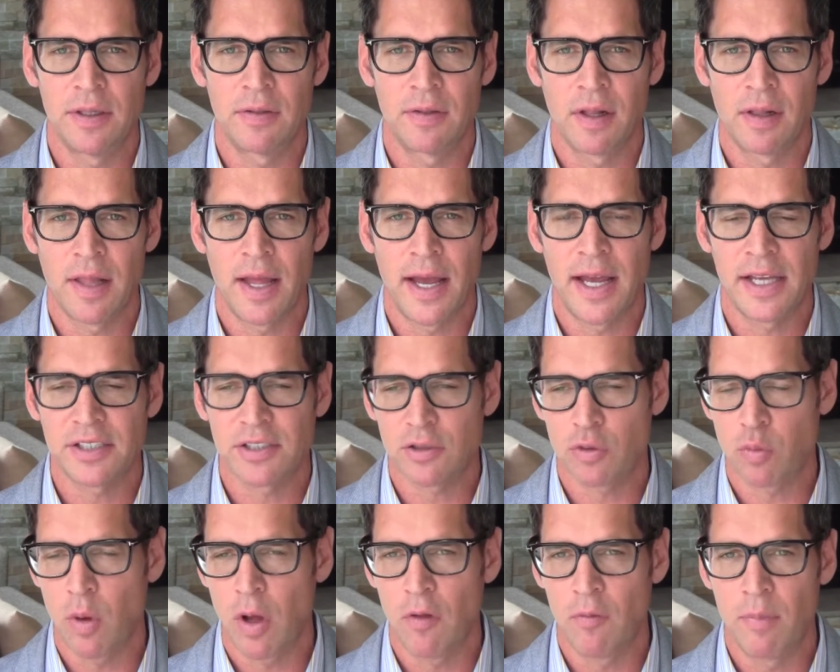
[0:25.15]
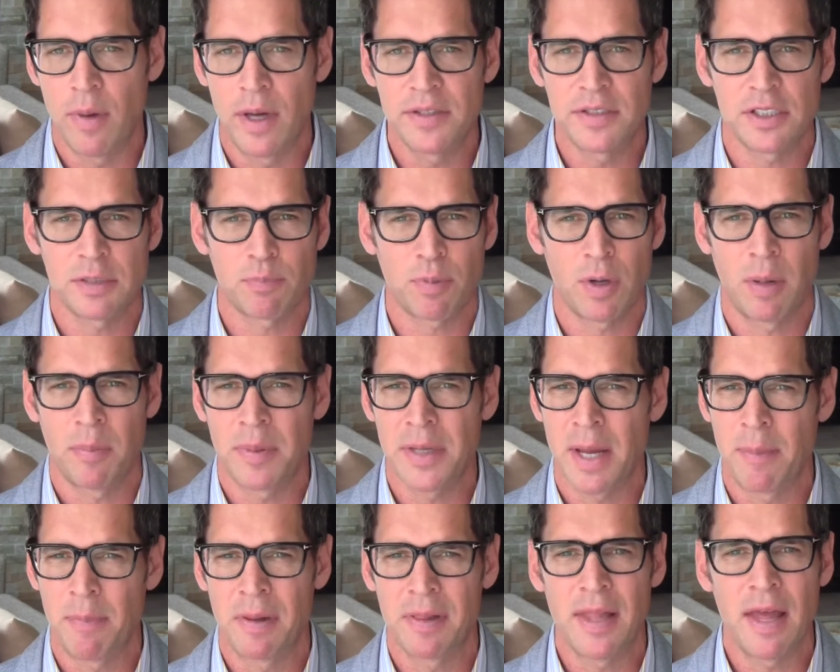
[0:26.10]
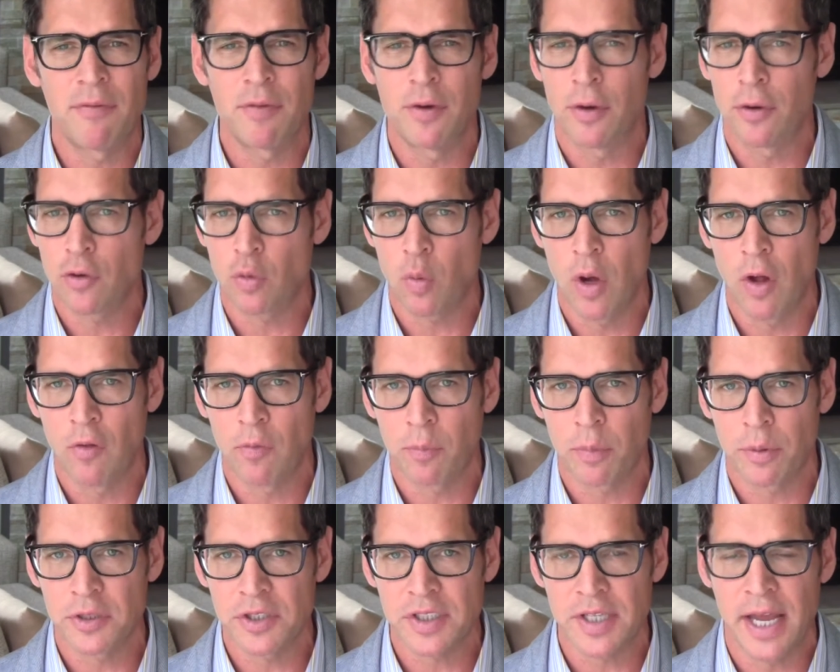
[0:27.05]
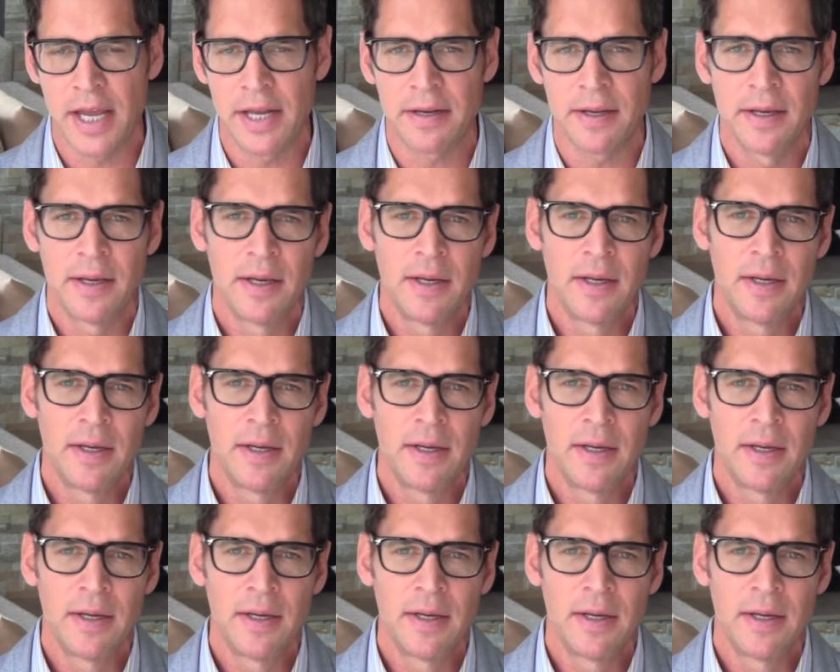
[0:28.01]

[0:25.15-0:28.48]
in the last twelve months is probably up eleven or twelve percent.